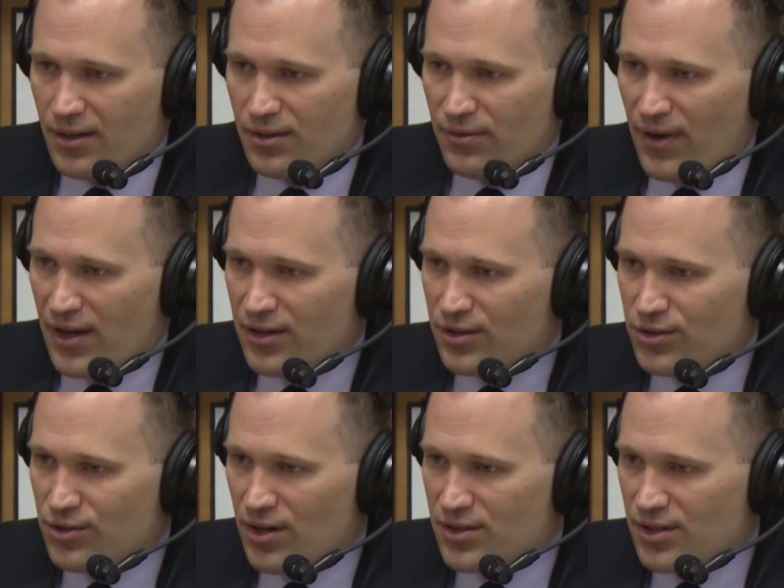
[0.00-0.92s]
You've had an
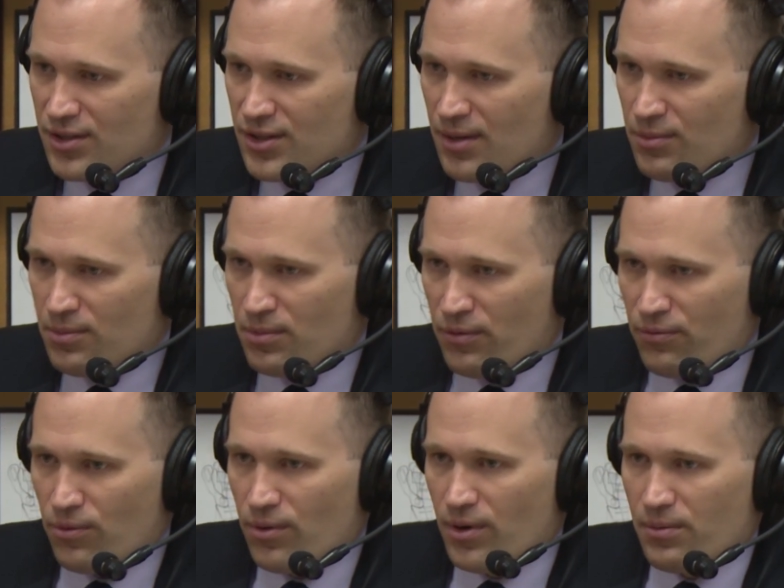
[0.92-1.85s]
interesting summer, and
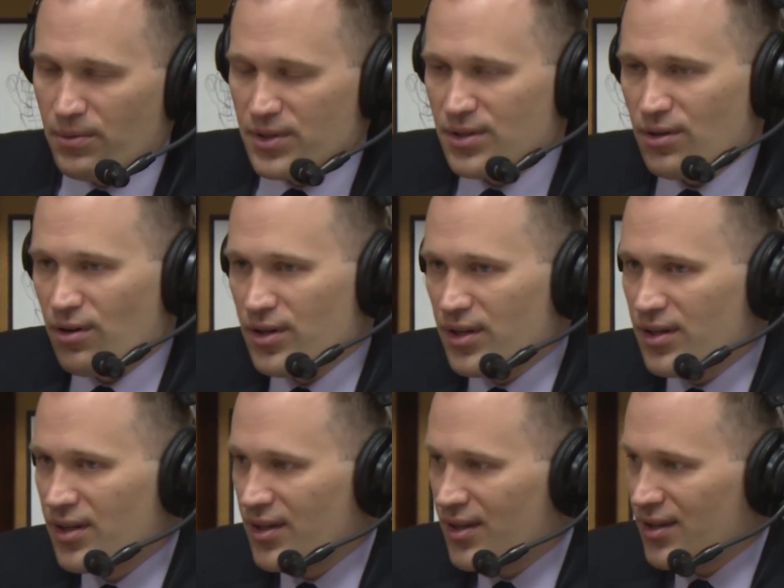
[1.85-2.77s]
before we
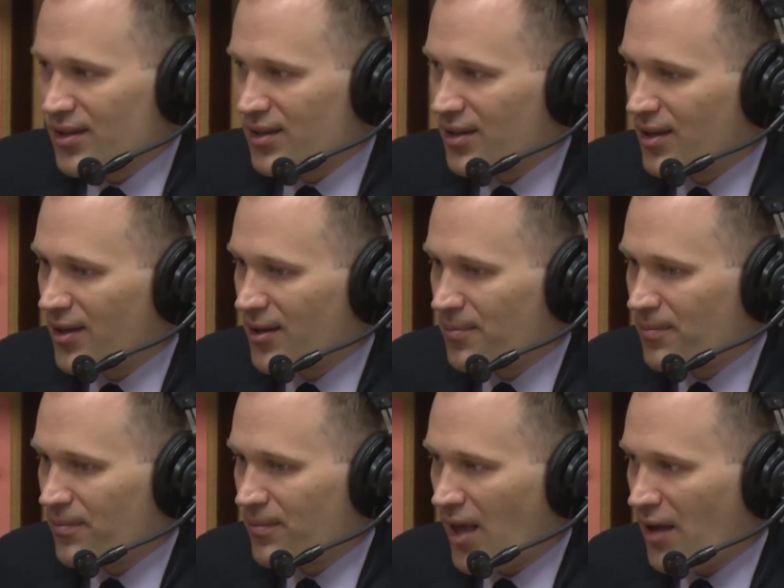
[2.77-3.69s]
started,
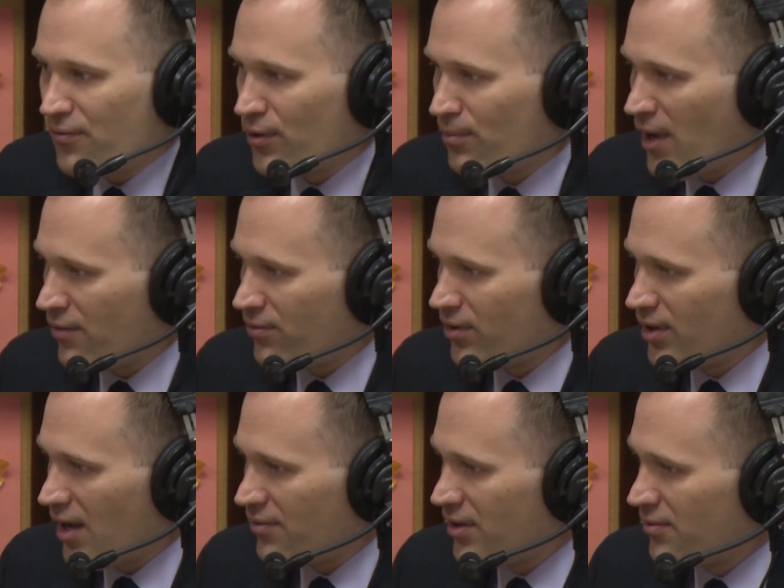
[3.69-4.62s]
I feel bad for you.
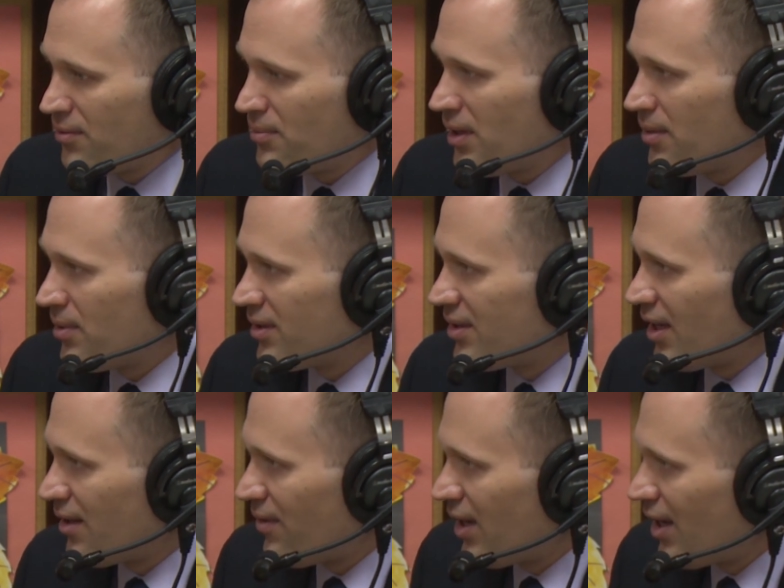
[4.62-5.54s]
You haven't even been able to
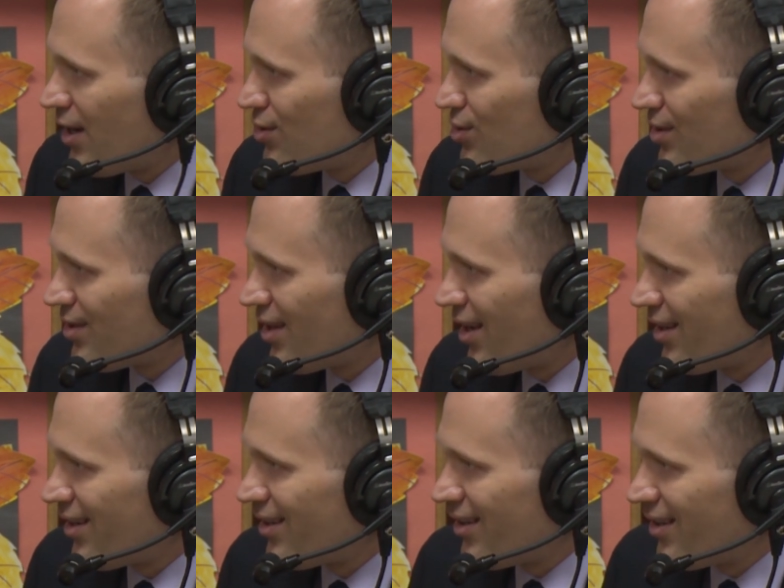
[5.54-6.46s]
take a vacation
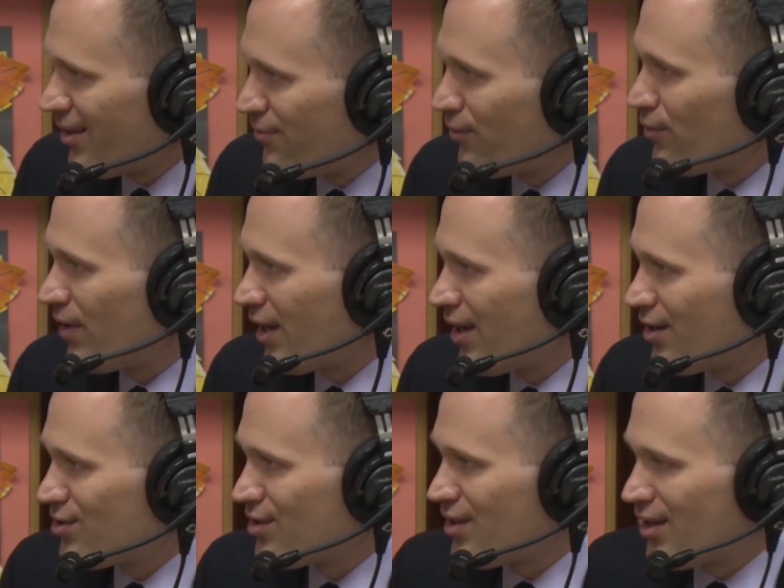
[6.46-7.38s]
day, a full
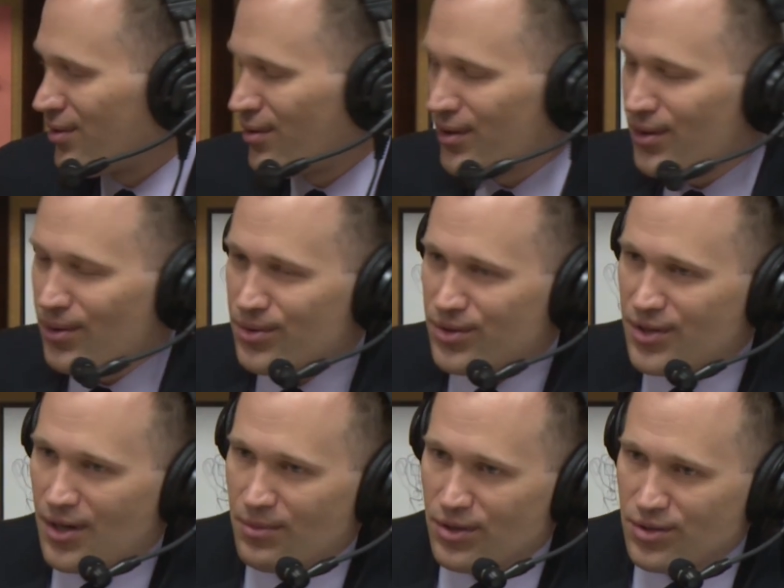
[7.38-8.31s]
vacation day throughout the whole
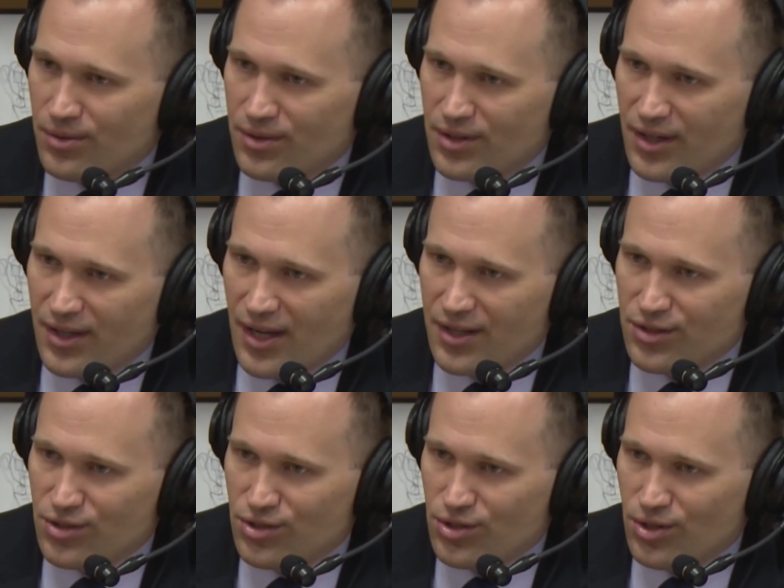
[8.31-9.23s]
summer. So again, it
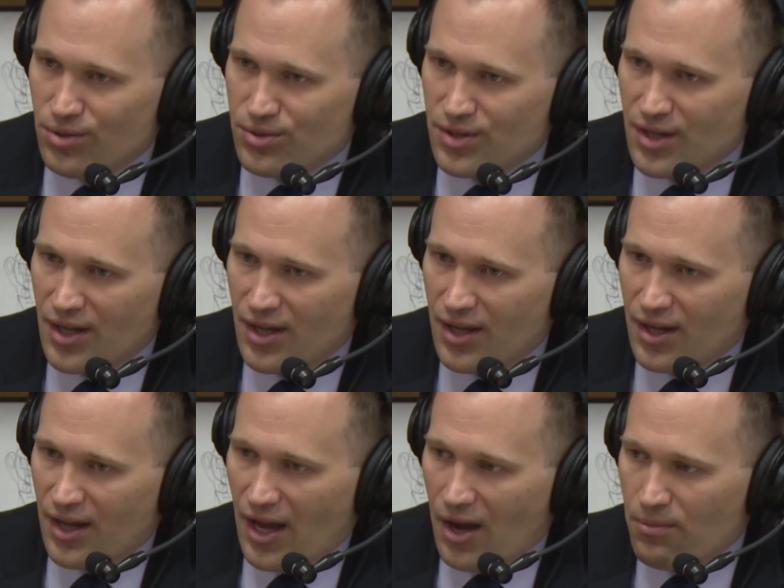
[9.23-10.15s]
just shows
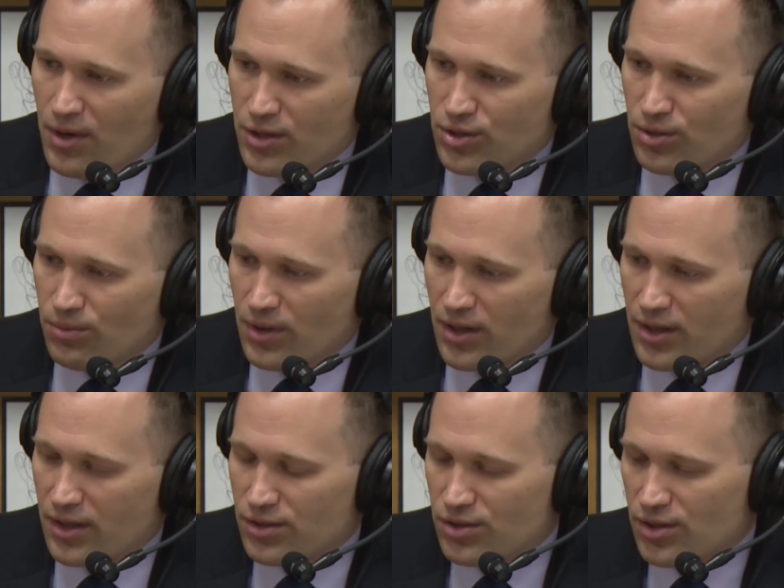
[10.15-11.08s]
how much you're
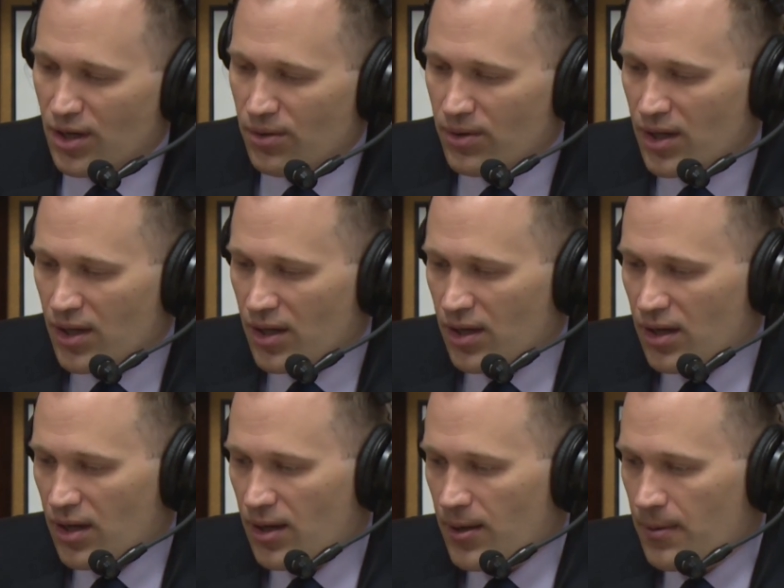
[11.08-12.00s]
working. So
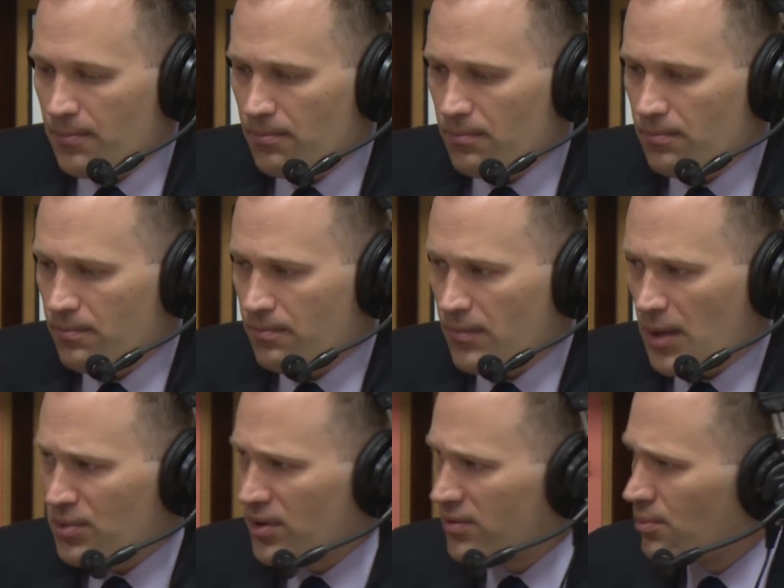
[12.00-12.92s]
I
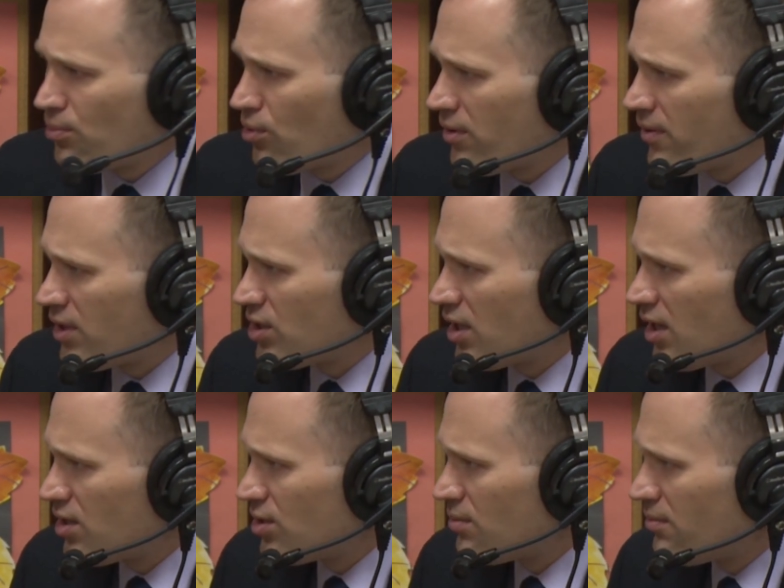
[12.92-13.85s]
believe the Board of
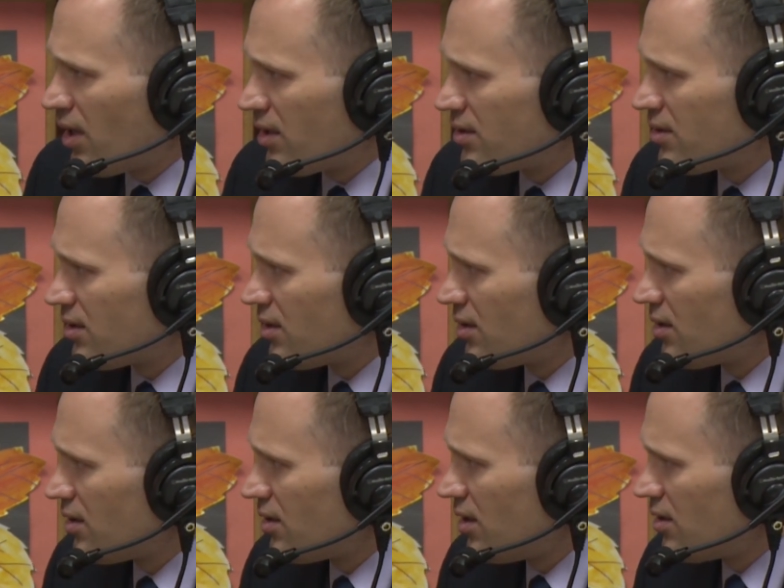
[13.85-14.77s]
Education met
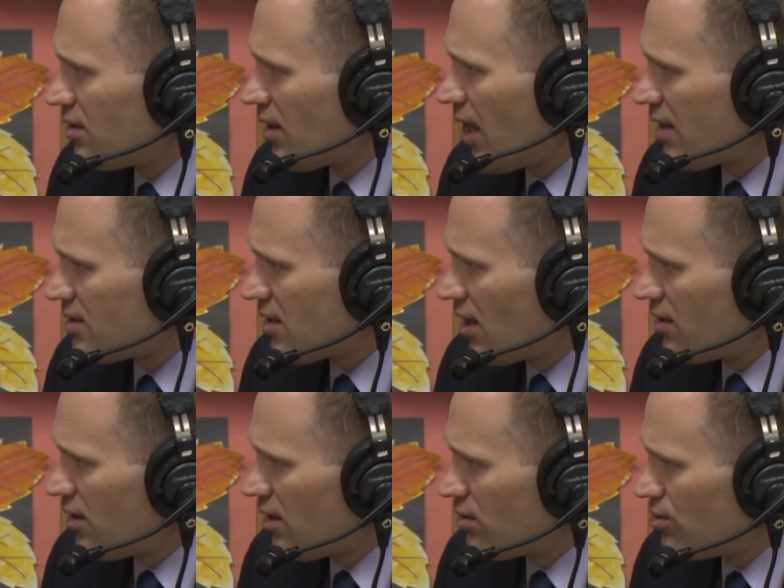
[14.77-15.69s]
either last
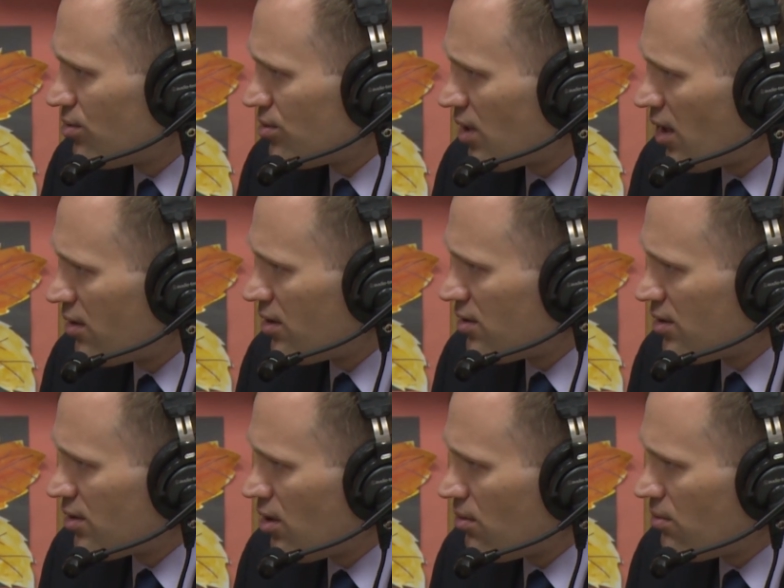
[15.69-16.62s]
Saturday or 2 Saturdays
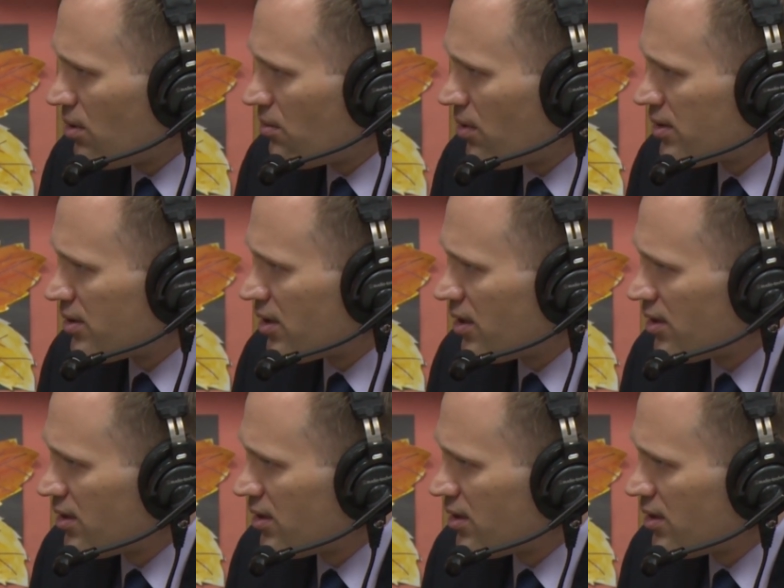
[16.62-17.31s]
ago. What was it?